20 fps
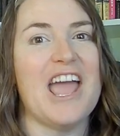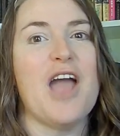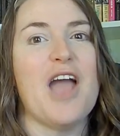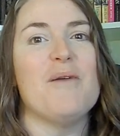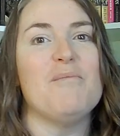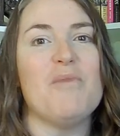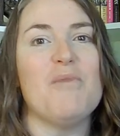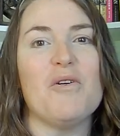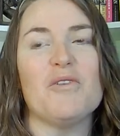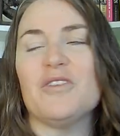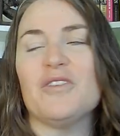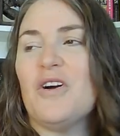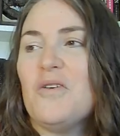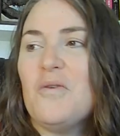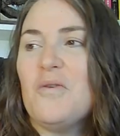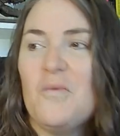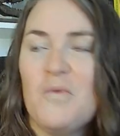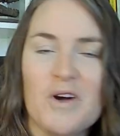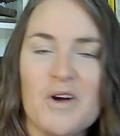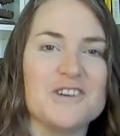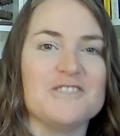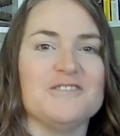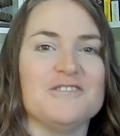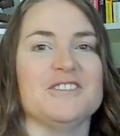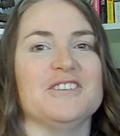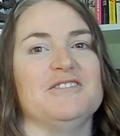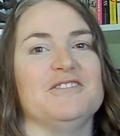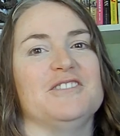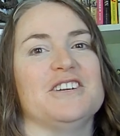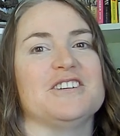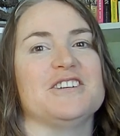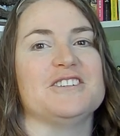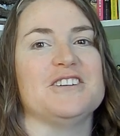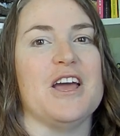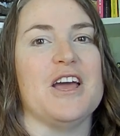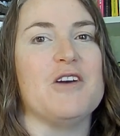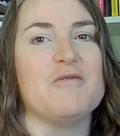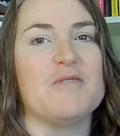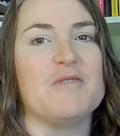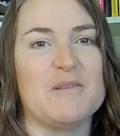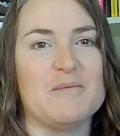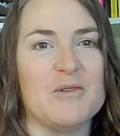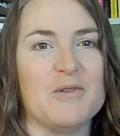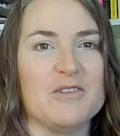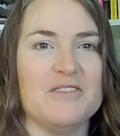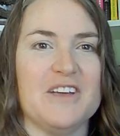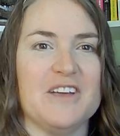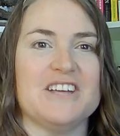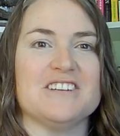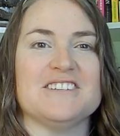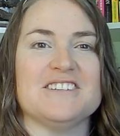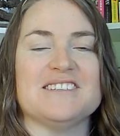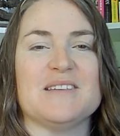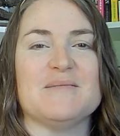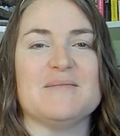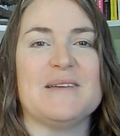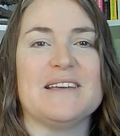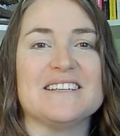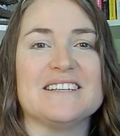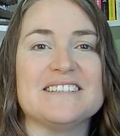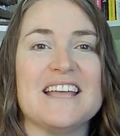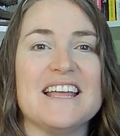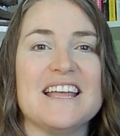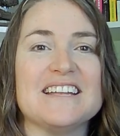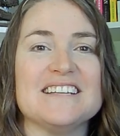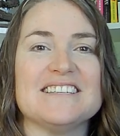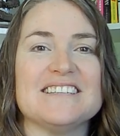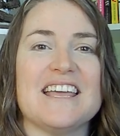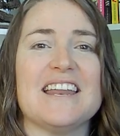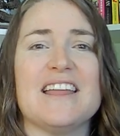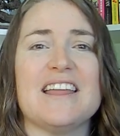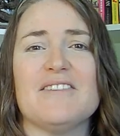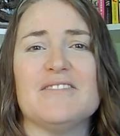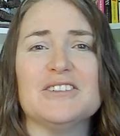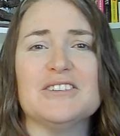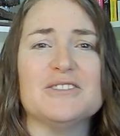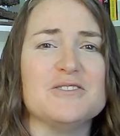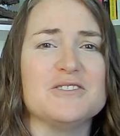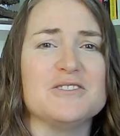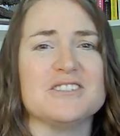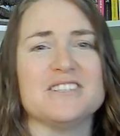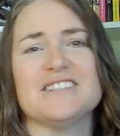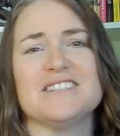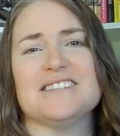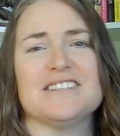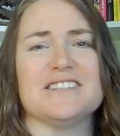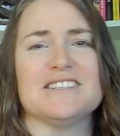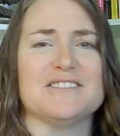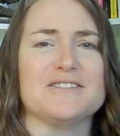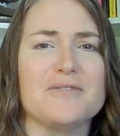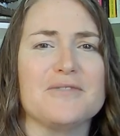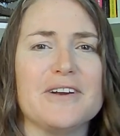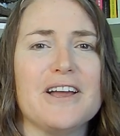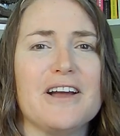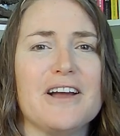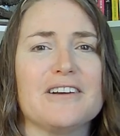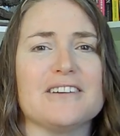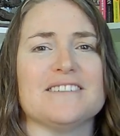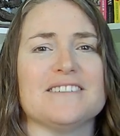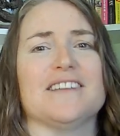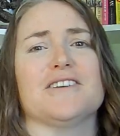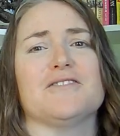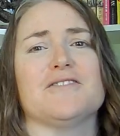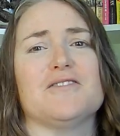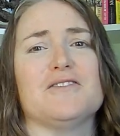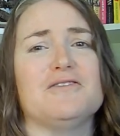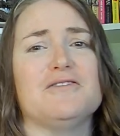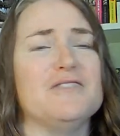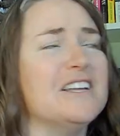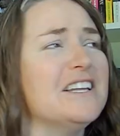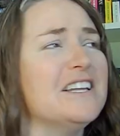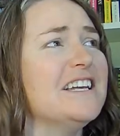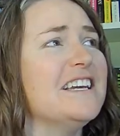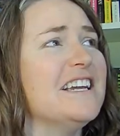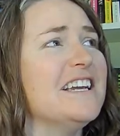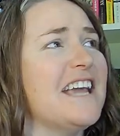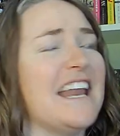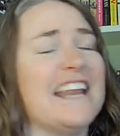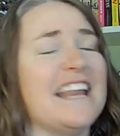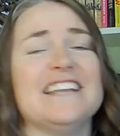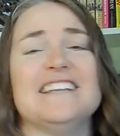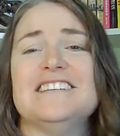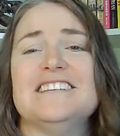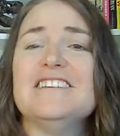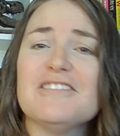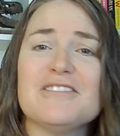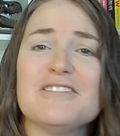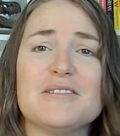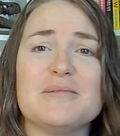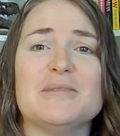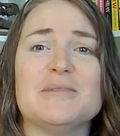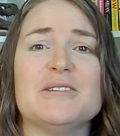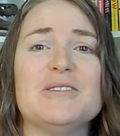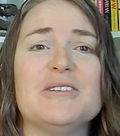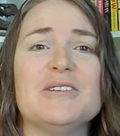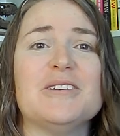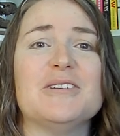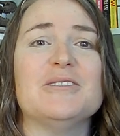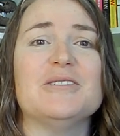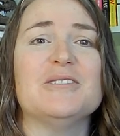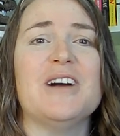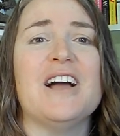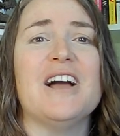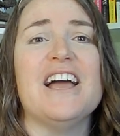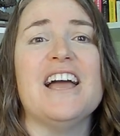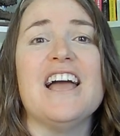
Both are wonderfully fleshed out with motivations that make sense and evolutions and story arcs that are fulfilling and endear them to you.